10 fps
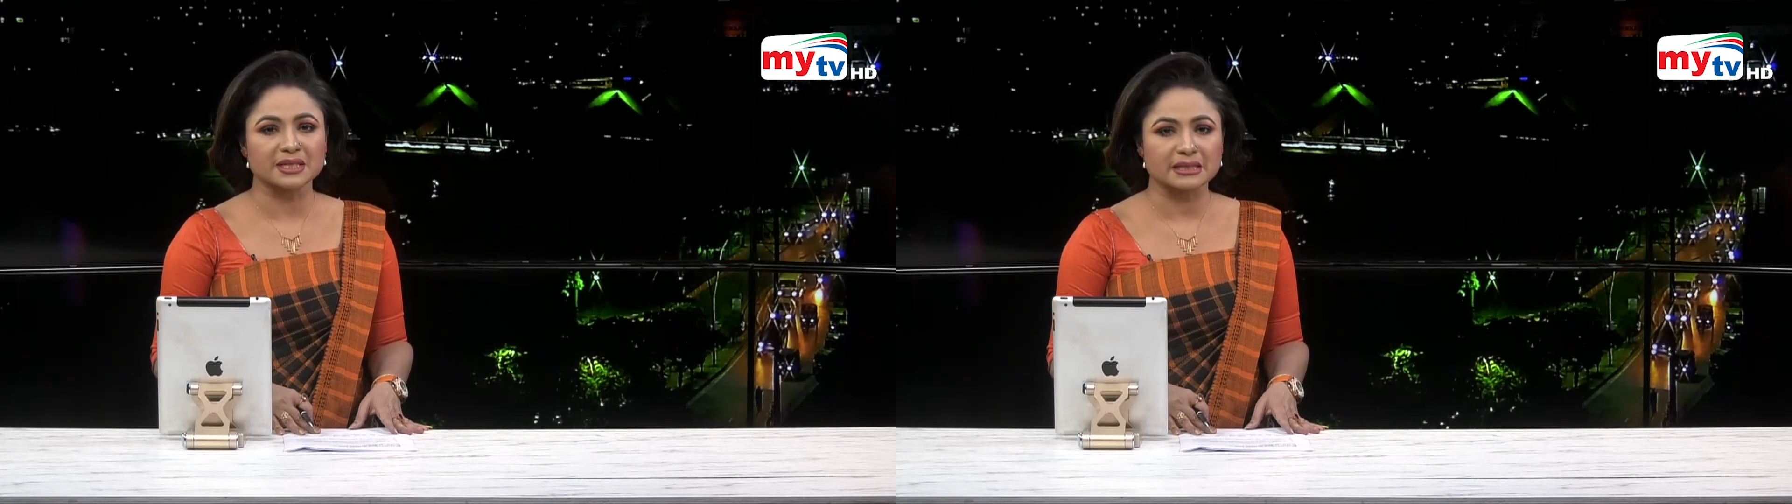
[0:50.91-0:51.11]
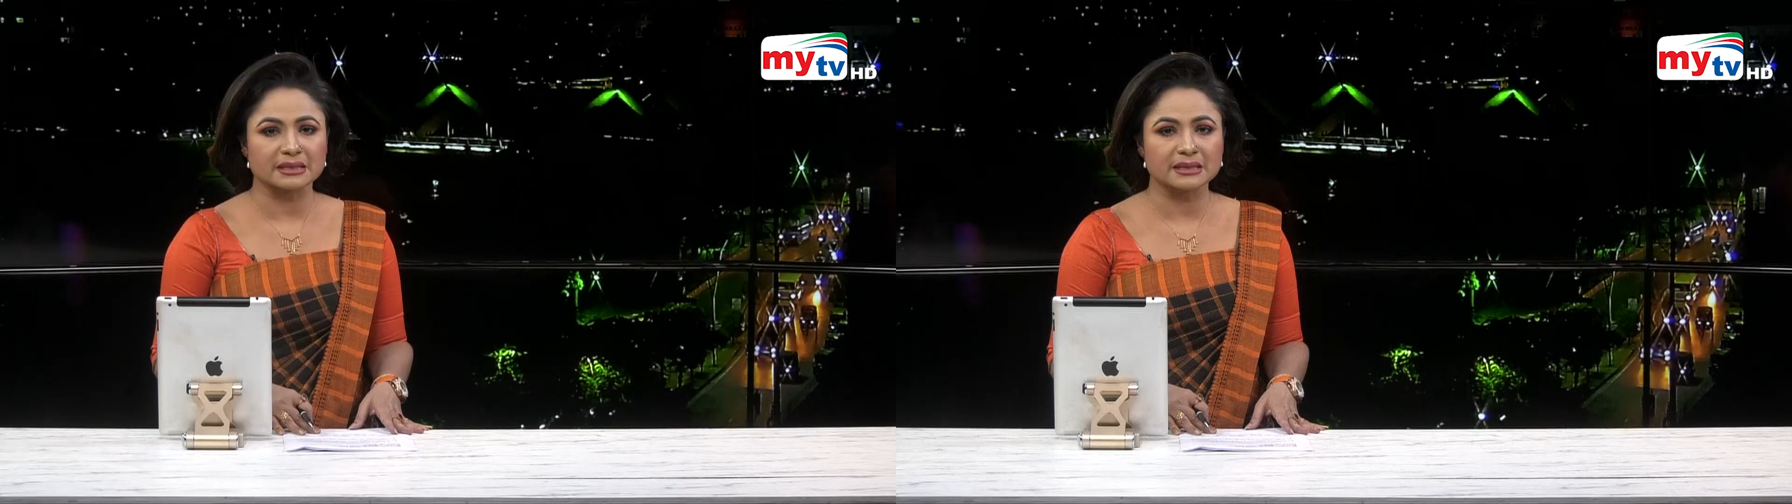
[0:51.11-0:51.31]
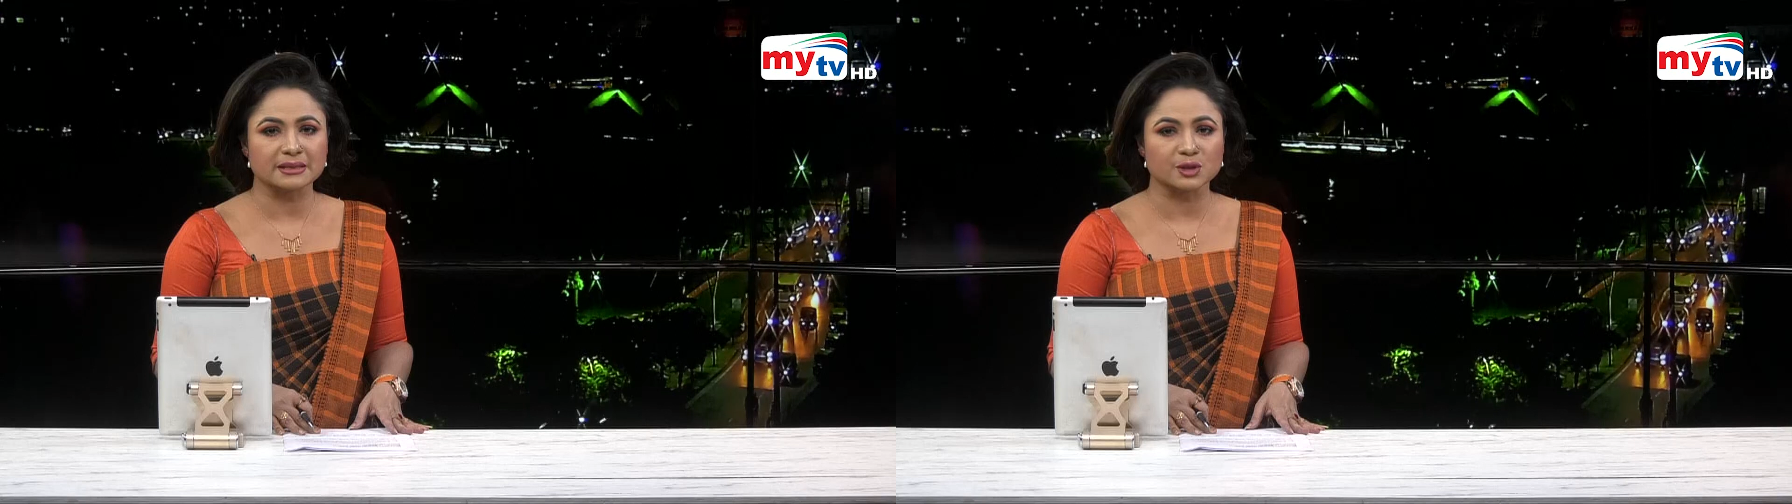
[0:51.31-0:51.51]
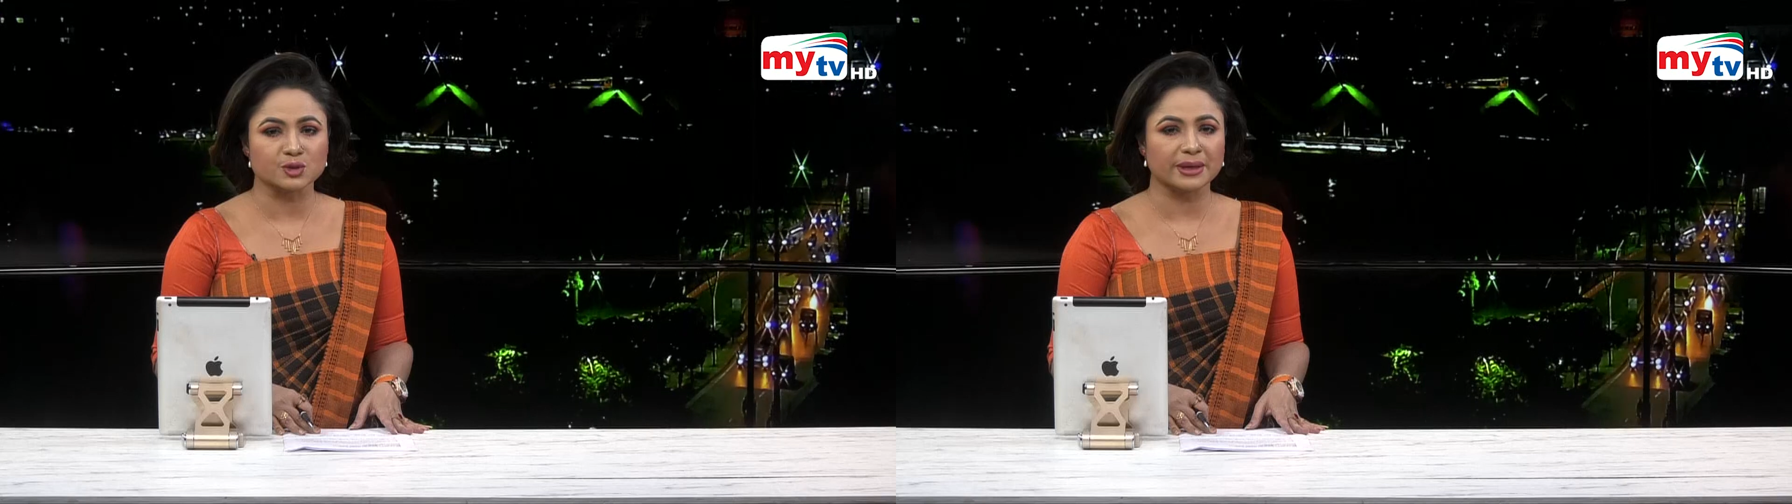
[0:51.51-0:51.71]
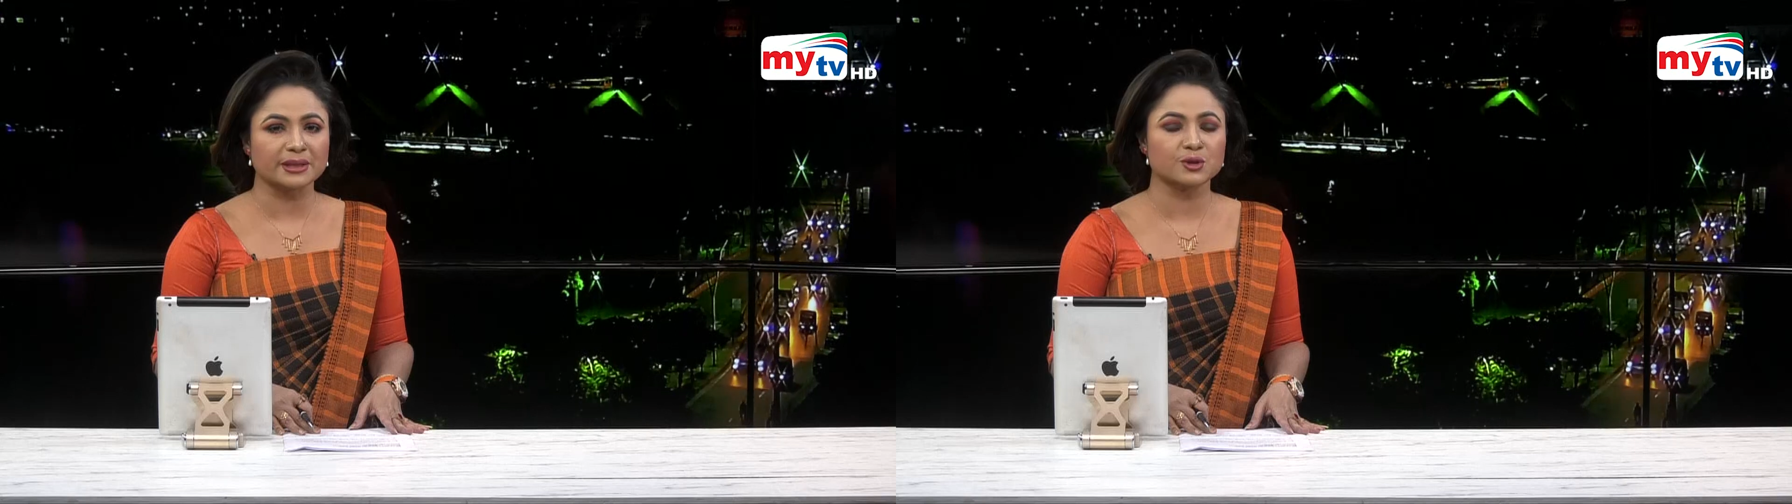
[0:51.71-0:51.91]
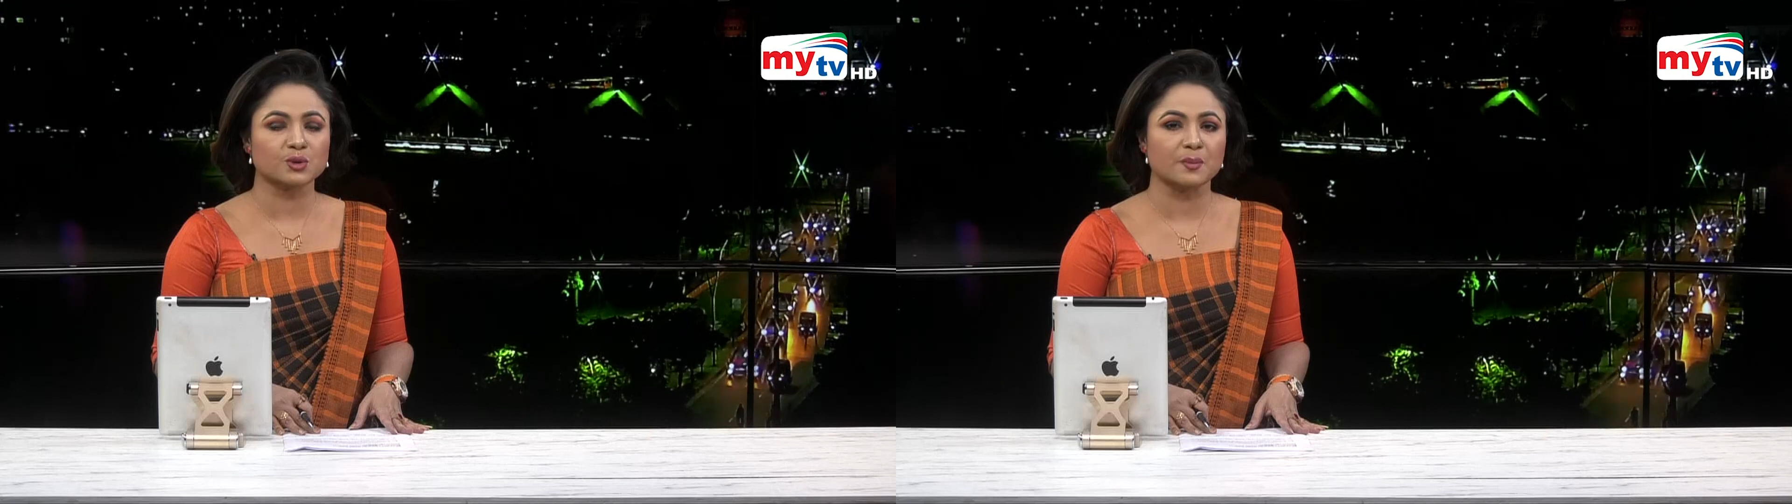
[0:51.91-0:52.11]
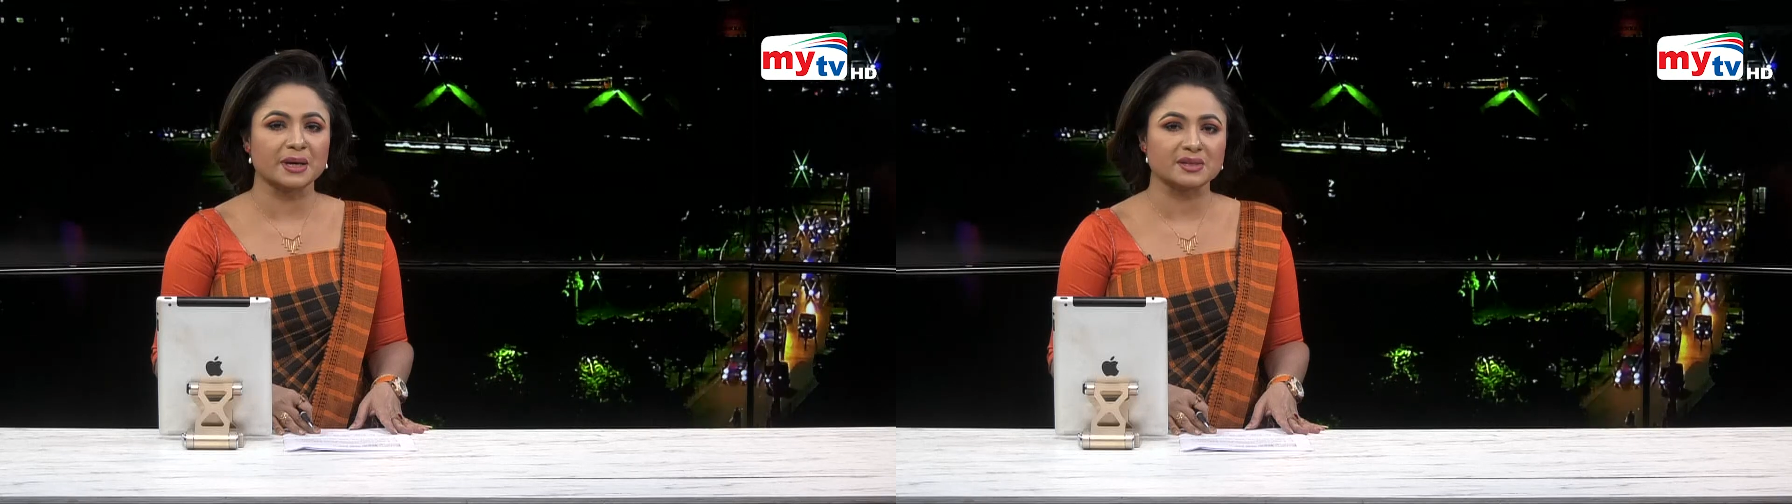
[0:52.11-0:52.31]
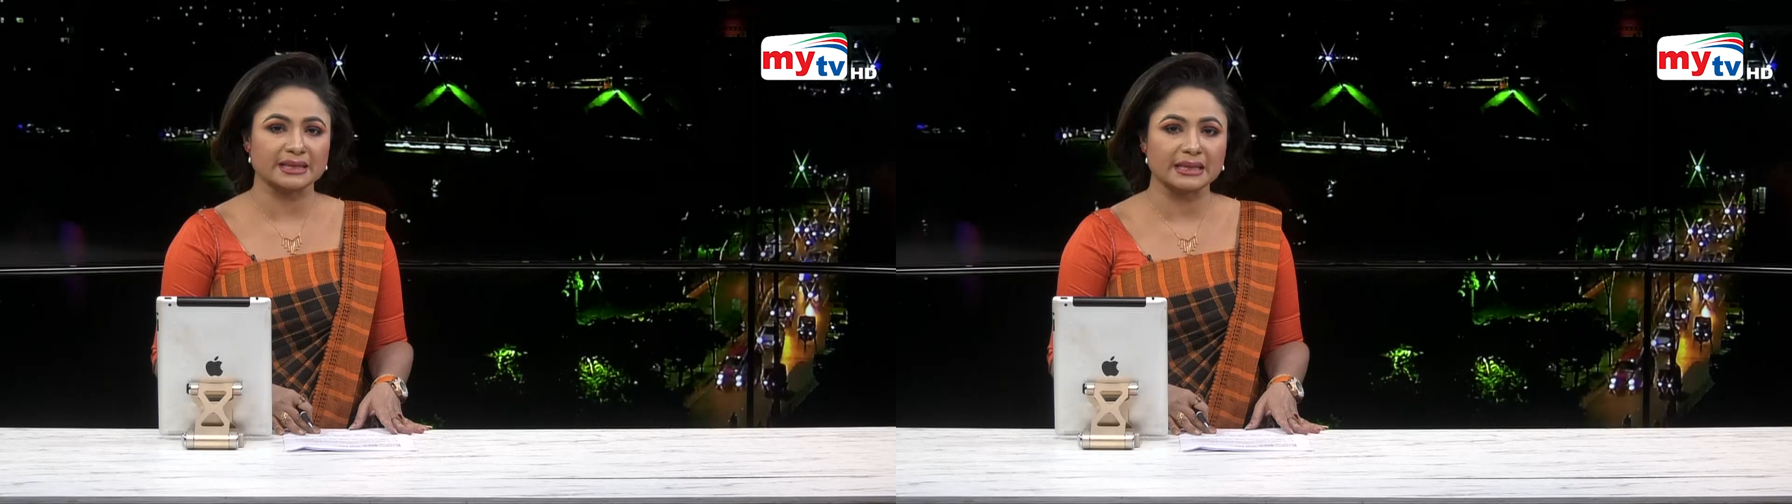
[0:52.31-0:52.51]
Justice Surendra
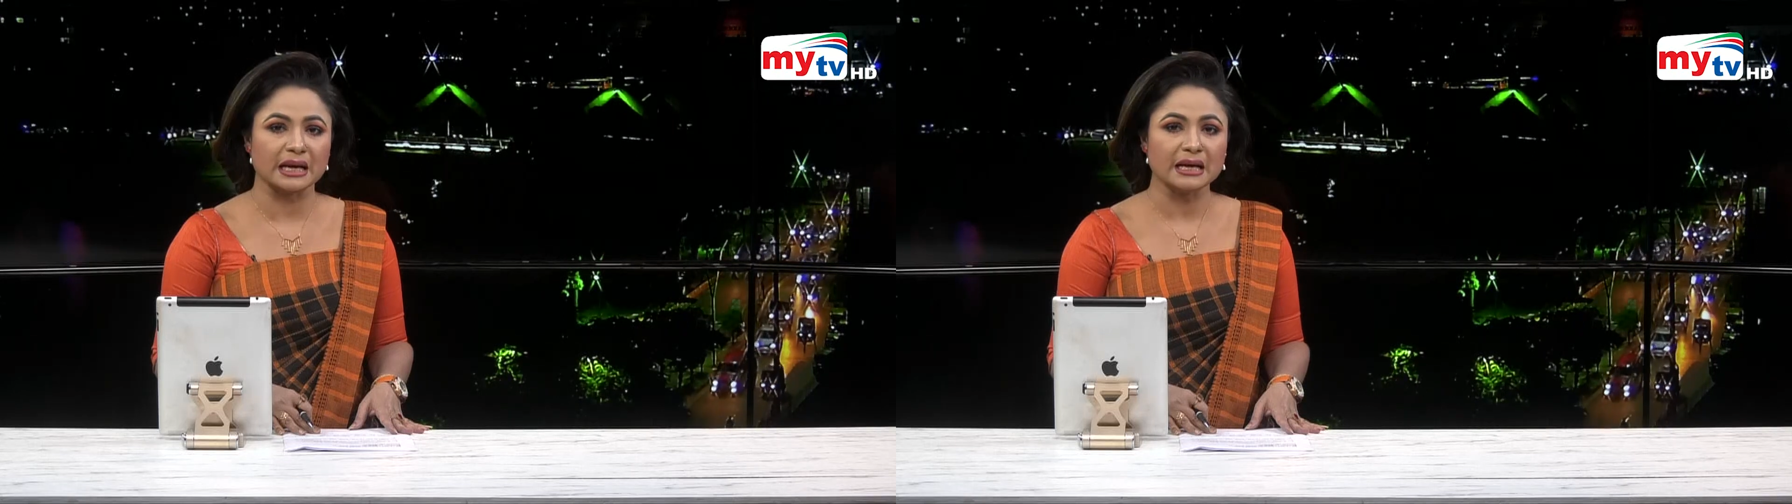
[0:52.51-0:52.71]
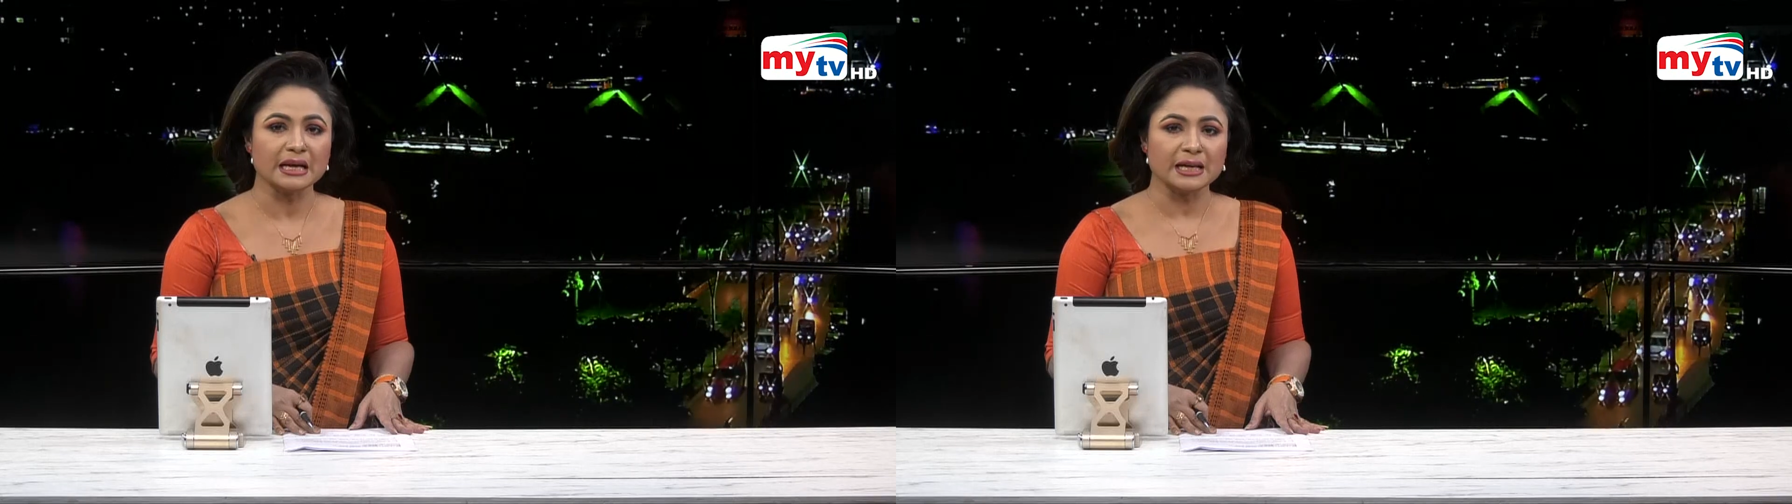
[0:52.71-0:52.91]
Kumar Sinha